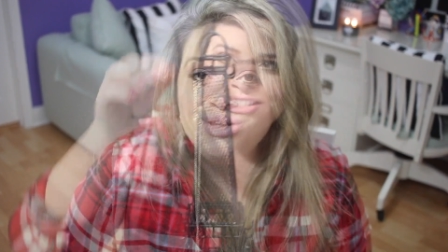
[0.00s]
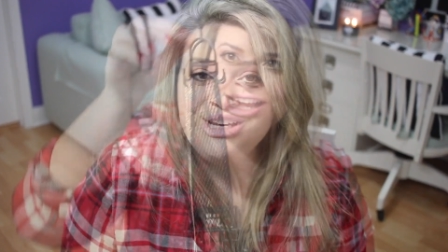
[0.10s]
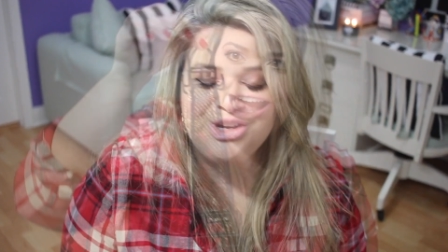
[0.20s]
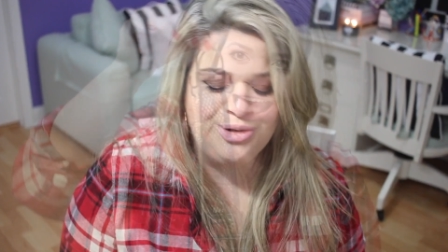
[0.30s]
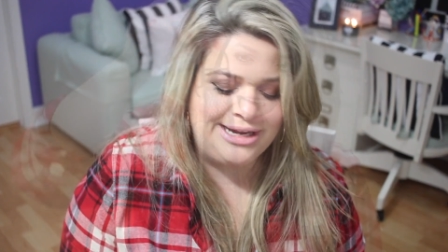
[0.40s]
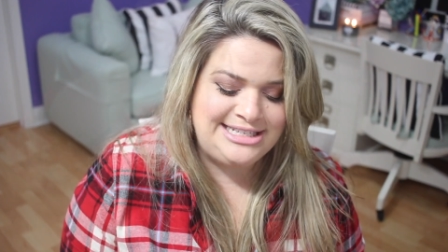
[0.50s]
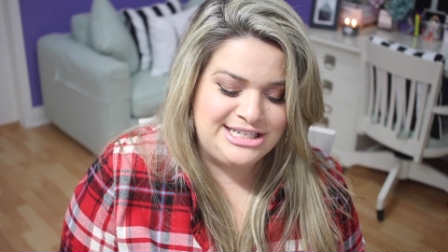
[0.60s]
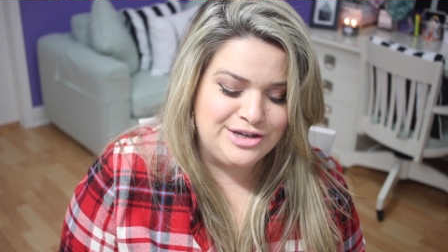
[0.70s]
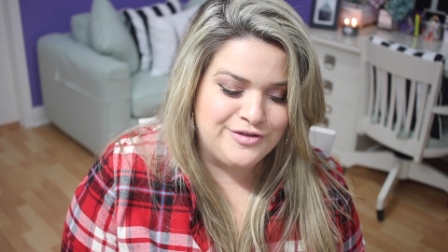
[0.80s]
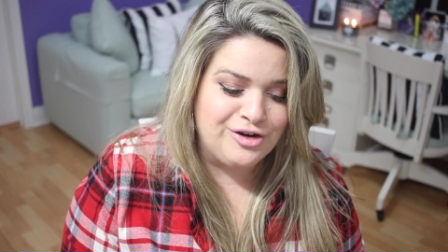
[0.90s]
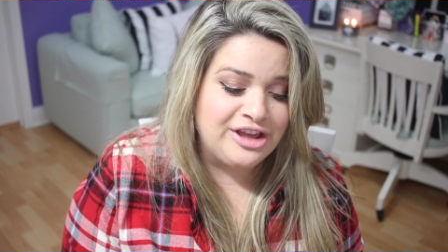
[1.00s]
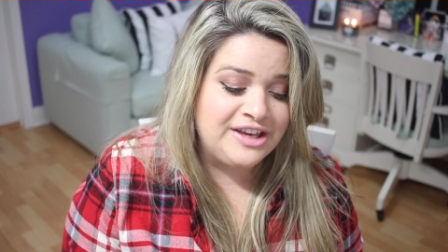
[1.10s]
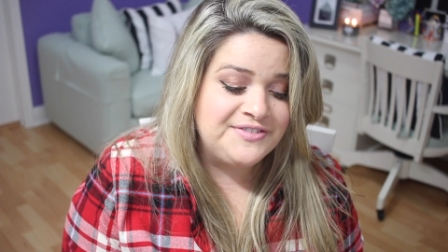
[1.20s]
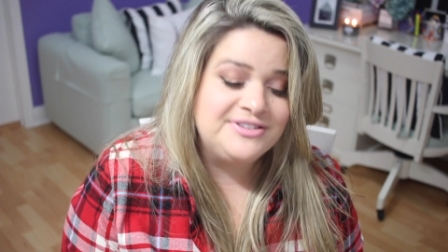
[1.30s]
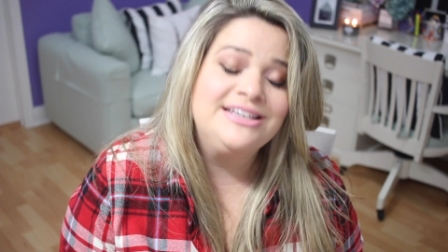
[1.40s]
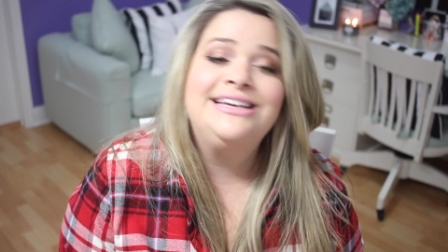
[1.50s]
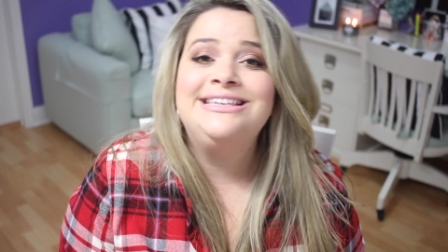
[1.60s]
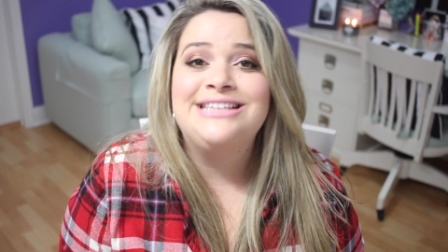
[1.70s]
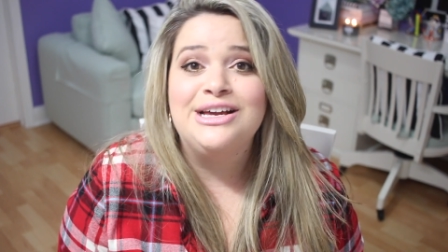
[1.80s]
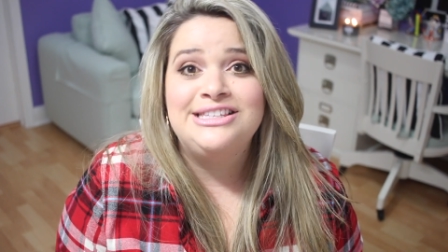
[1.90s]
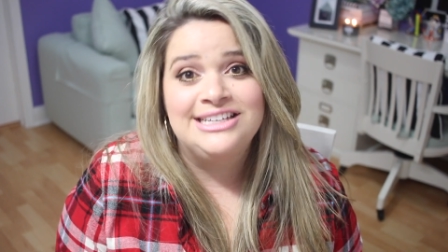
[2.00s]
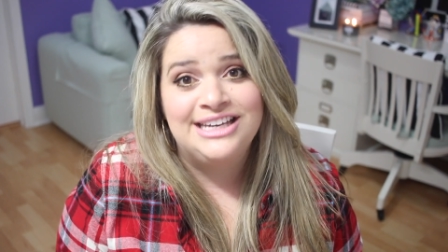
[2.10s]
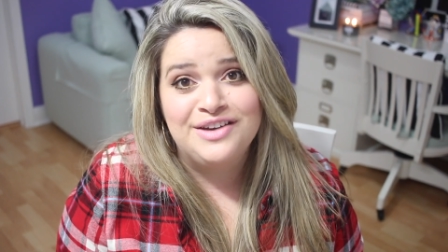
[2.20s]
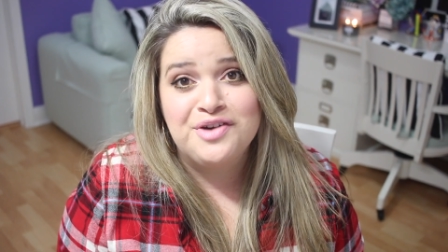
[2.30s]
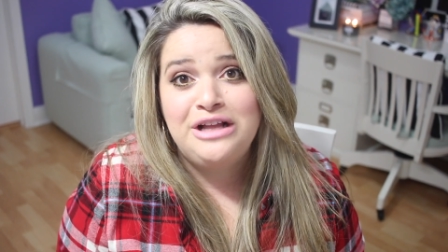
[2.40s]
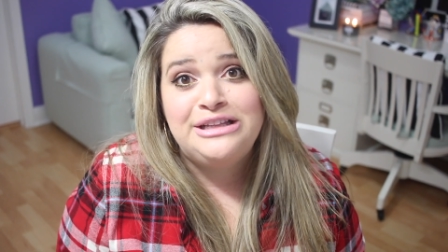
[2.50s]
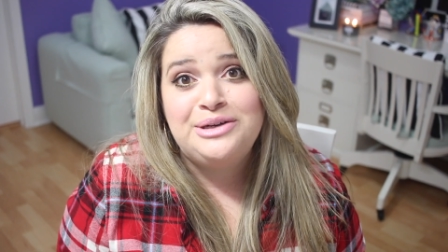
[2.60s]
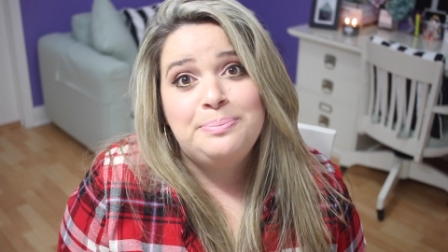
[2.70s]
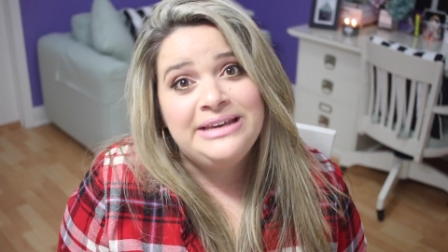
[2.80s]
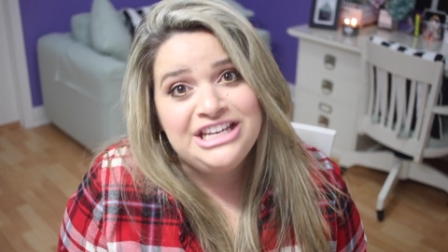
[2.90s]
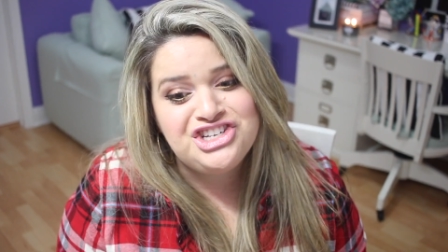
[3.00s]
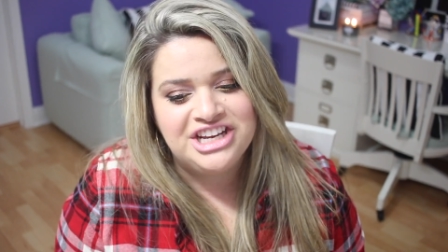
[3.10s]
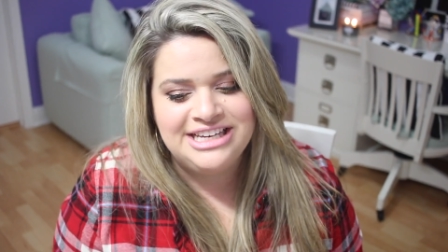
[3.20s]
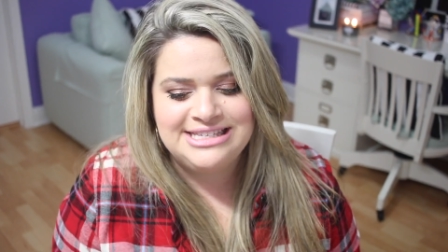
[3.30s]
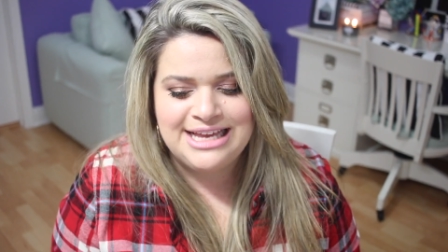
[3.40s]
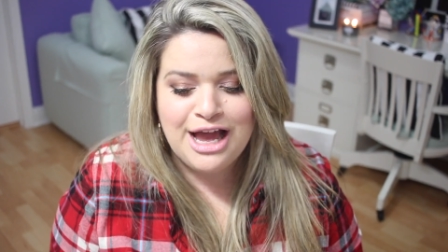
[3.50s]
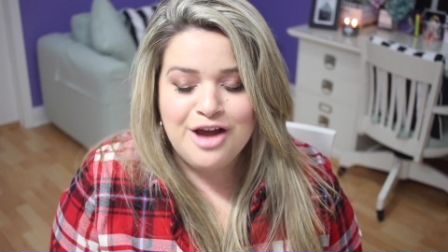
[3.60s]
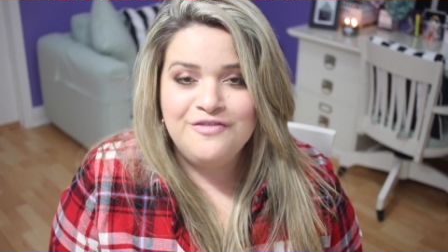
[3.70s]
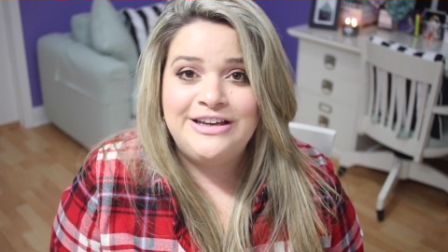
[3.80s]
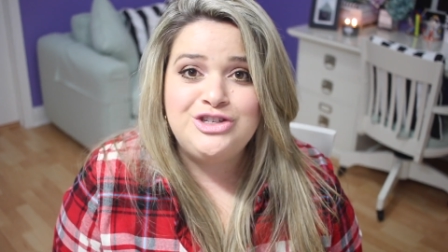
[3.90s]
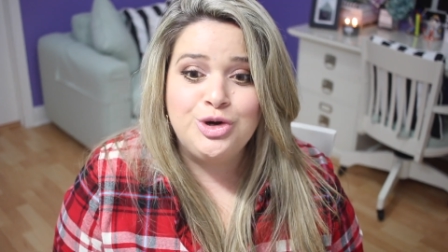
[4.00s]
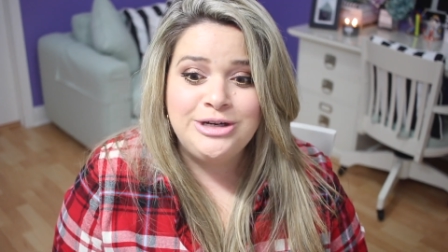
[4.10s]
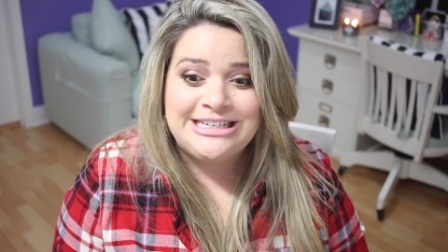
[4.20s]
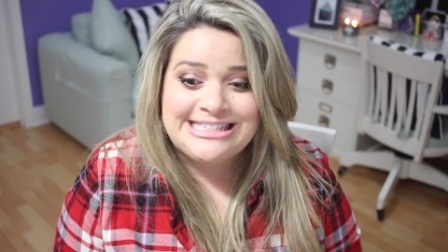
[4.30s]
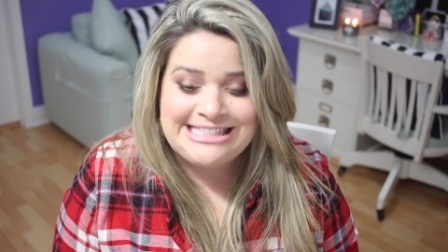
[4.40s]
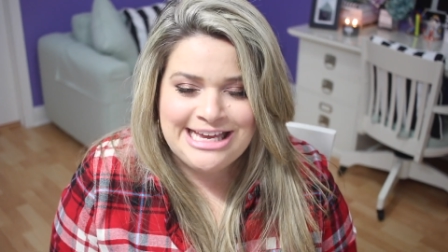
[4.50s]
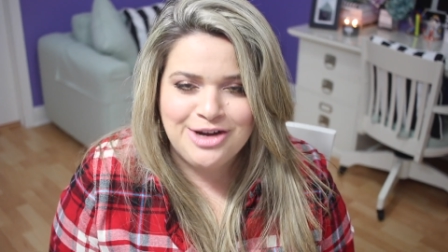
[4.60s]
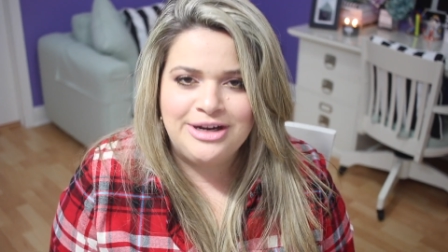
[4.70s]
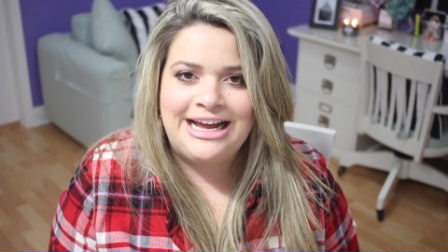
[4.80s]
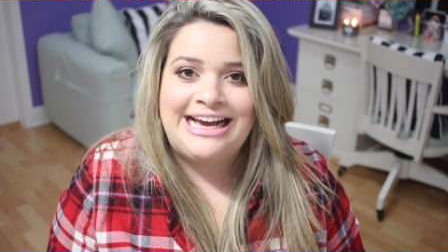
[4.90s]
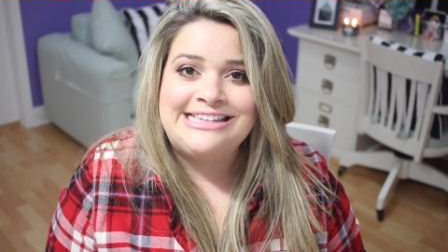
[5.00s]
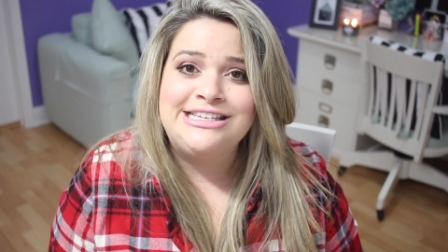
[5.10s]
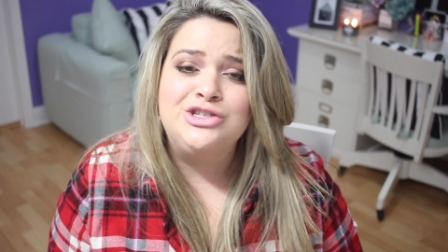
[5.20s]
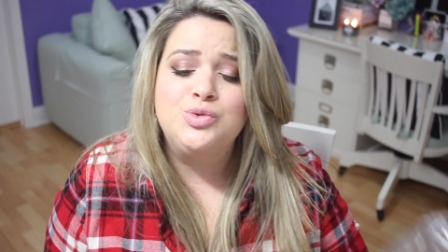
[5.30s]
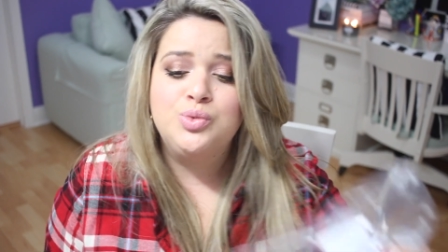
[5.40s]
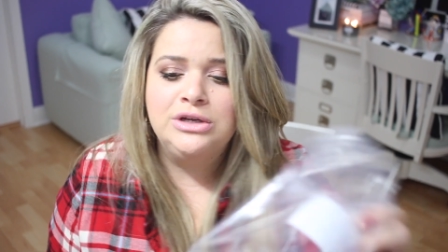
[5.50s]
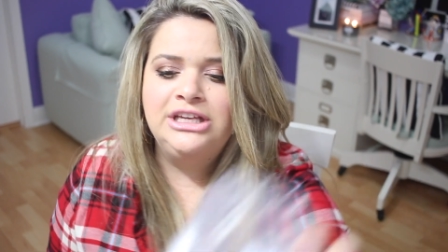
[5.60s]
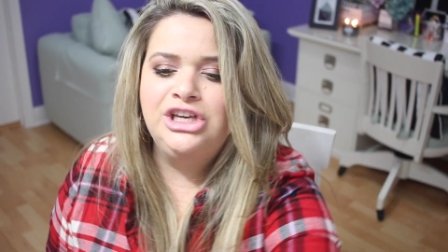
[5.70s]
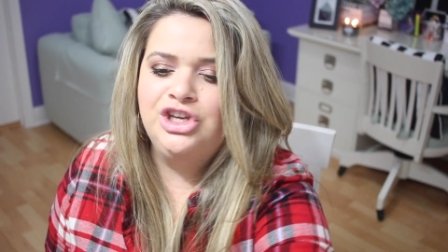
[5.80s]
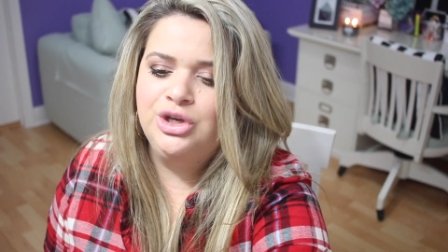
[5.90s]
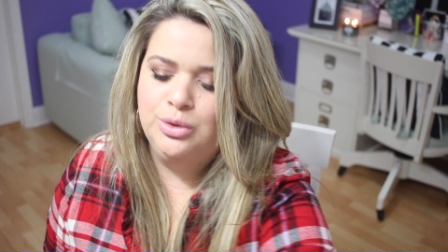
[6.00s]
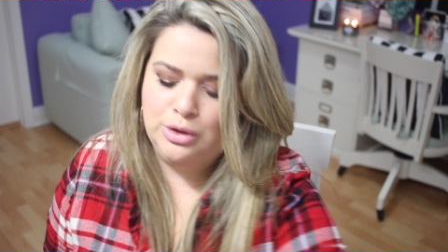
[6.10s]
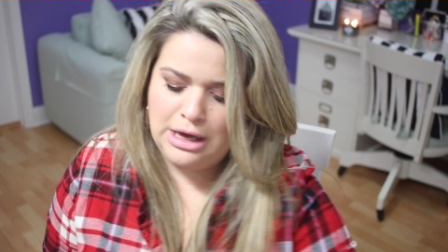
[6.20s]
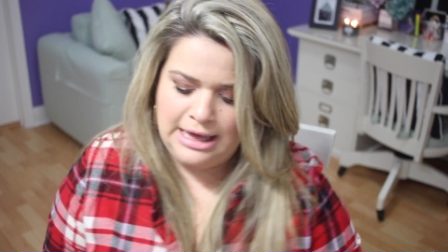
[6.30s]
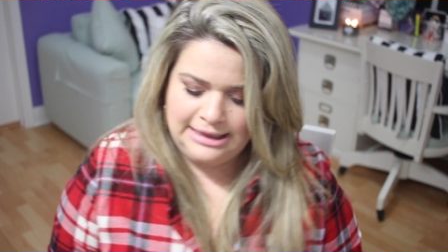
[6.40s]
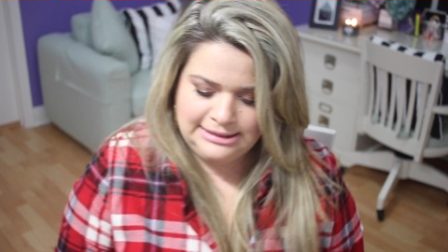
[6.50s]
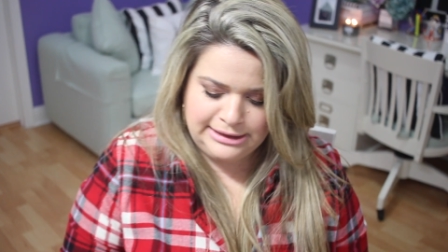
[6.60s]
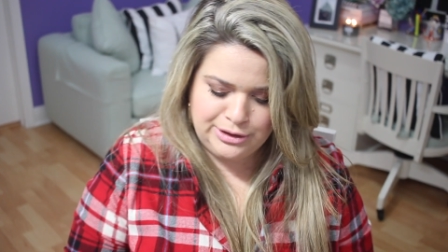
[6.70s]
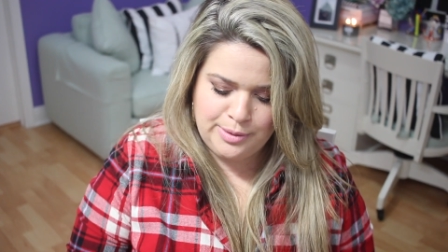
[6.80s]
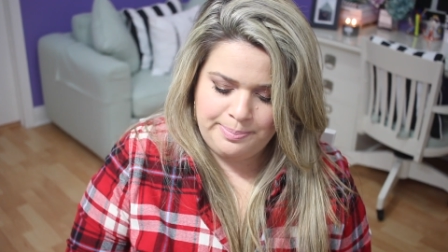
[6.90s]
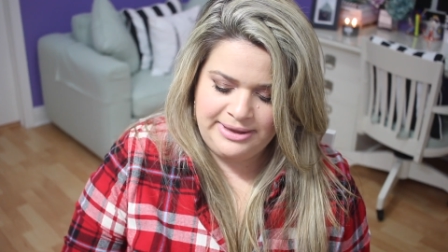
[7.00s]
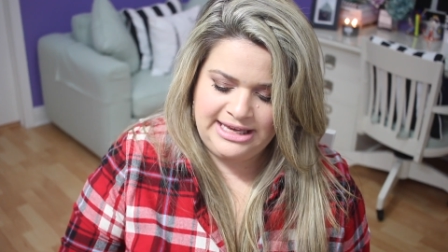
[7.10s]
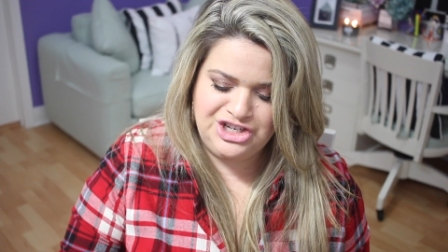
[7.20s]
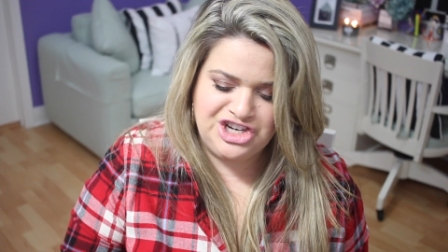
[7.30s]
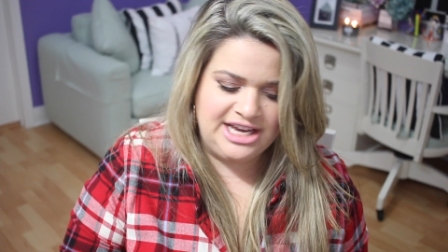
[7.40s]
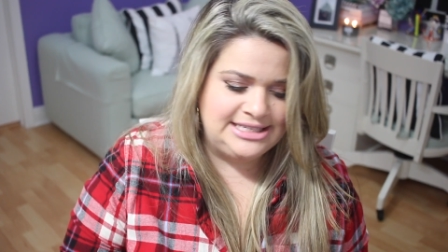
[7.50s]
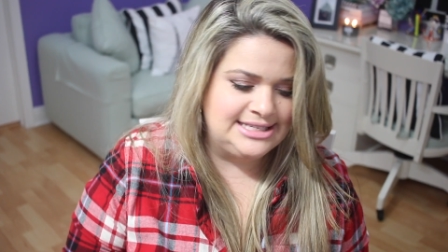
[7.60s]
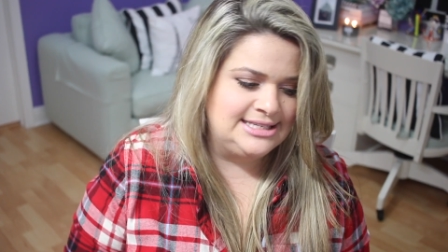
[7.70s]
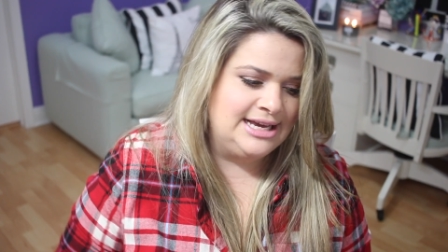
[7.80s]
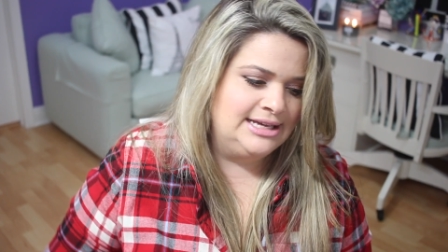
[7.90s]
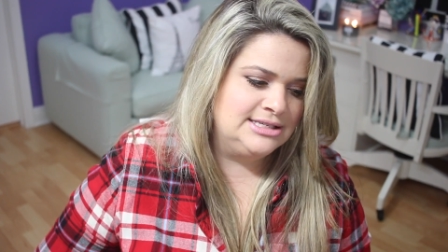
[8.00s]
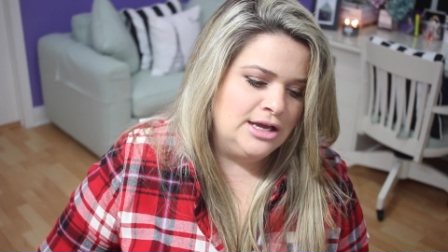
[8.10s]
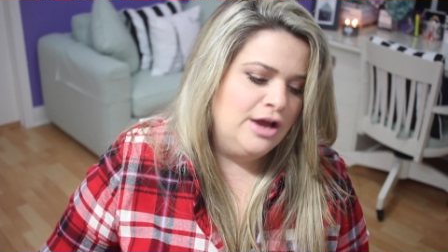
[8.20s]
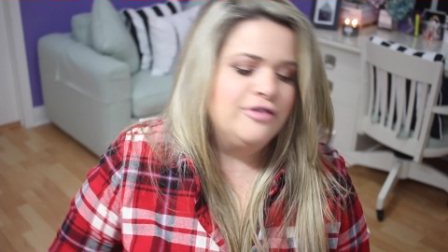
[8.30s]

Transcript: A really cute idea for gifts is to give a little PJs. Victoria's Secret has these really cute little PJ sets.